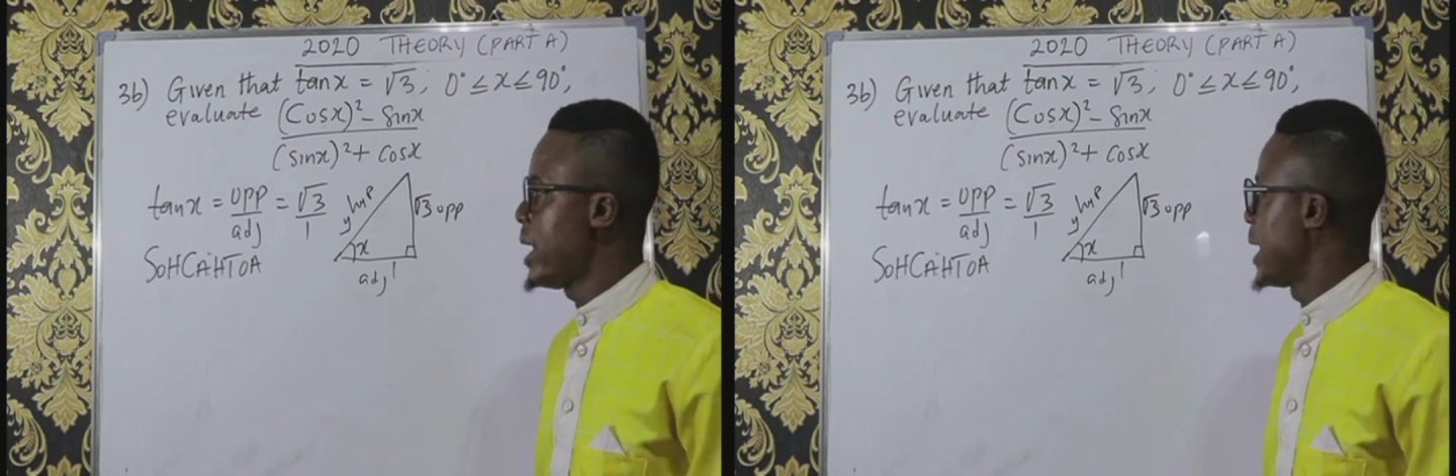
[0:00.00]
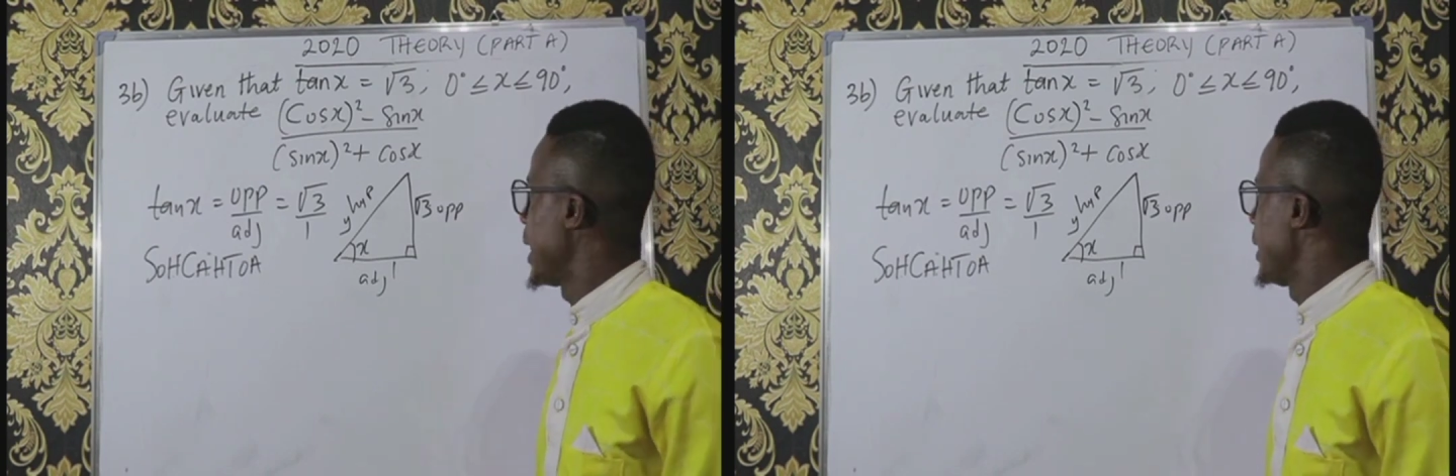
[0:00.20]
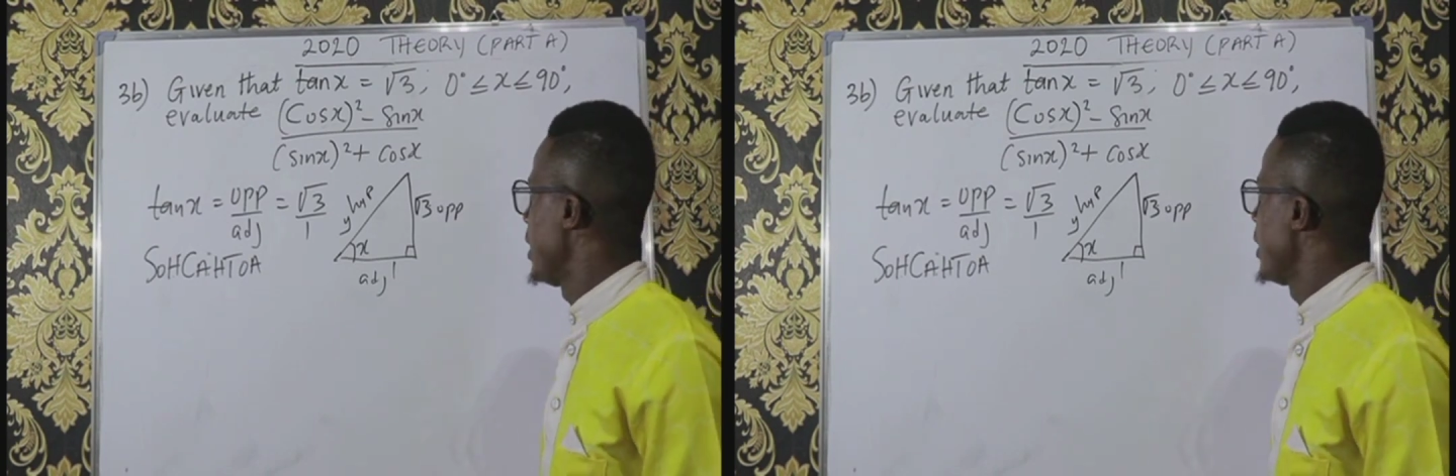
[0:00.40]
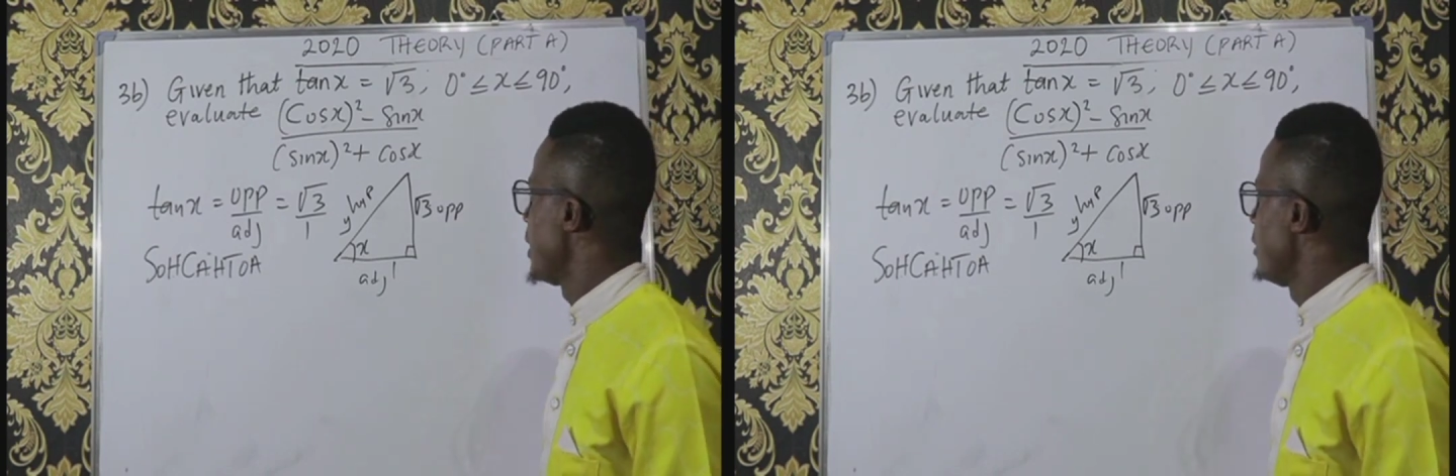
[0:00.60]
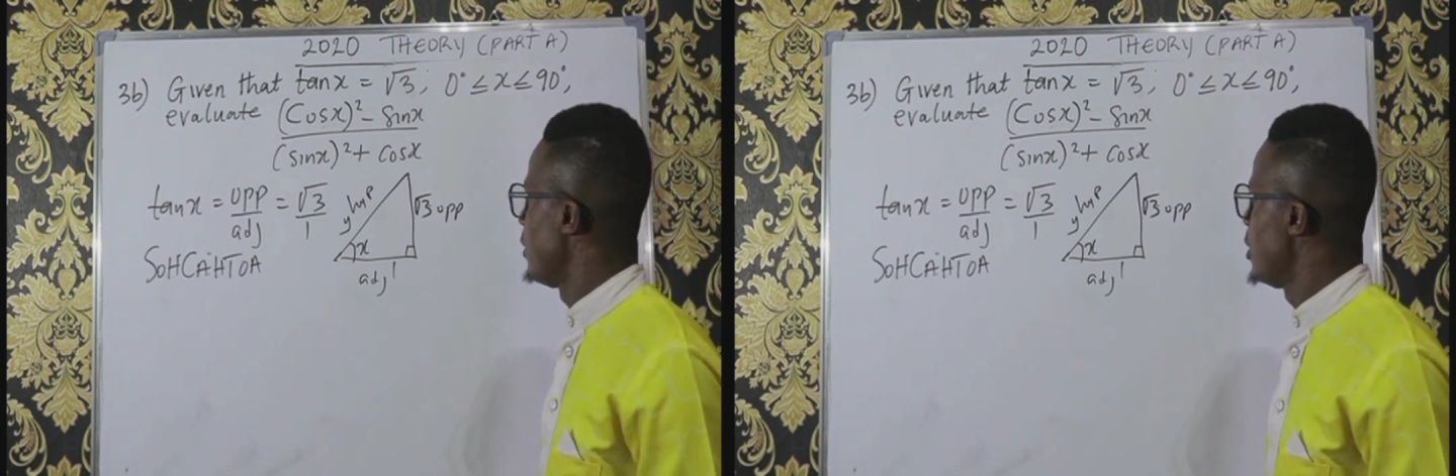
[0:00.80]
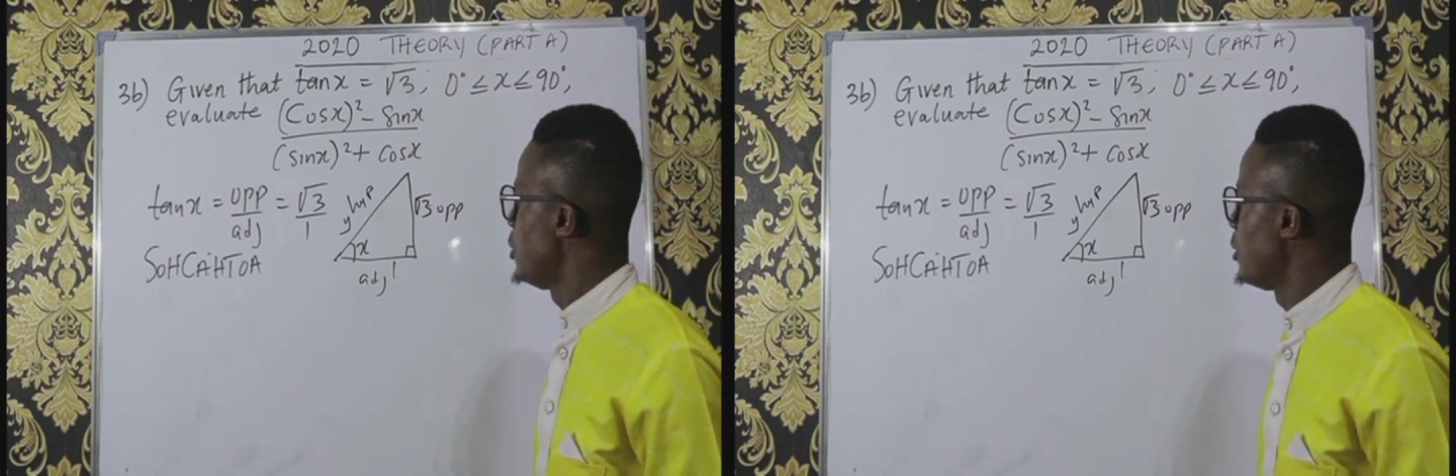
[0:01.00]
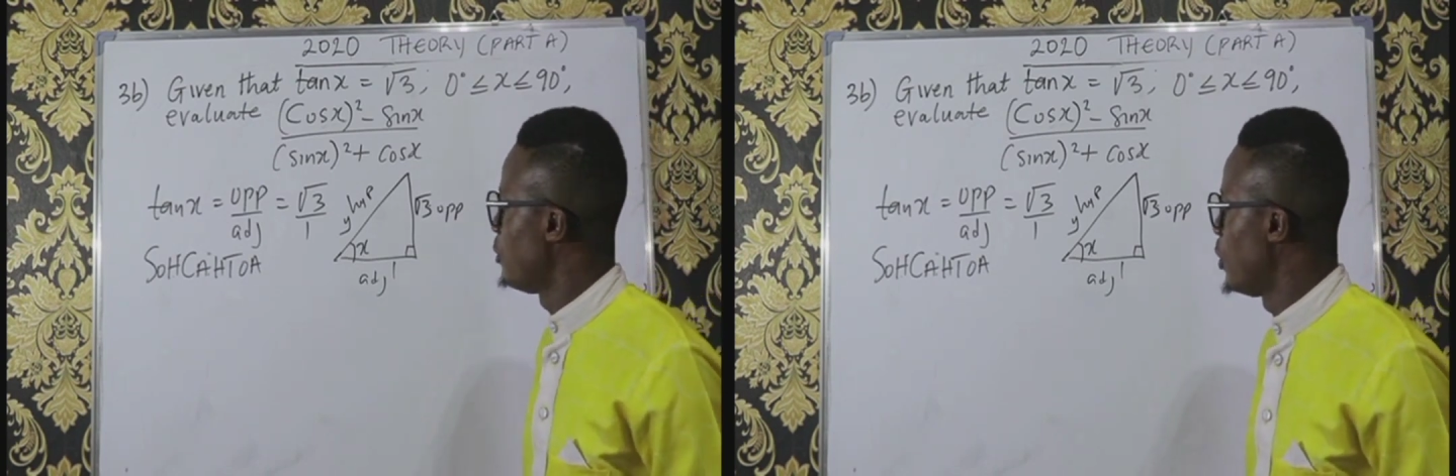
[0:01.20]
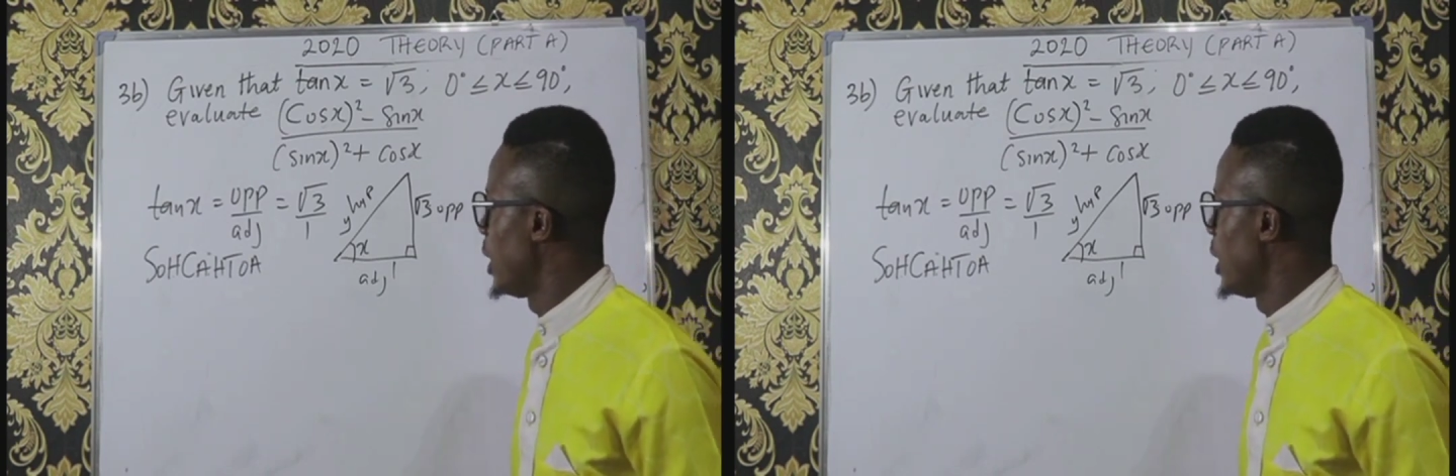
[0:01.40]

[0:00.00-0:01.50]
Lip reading: I can now get the value of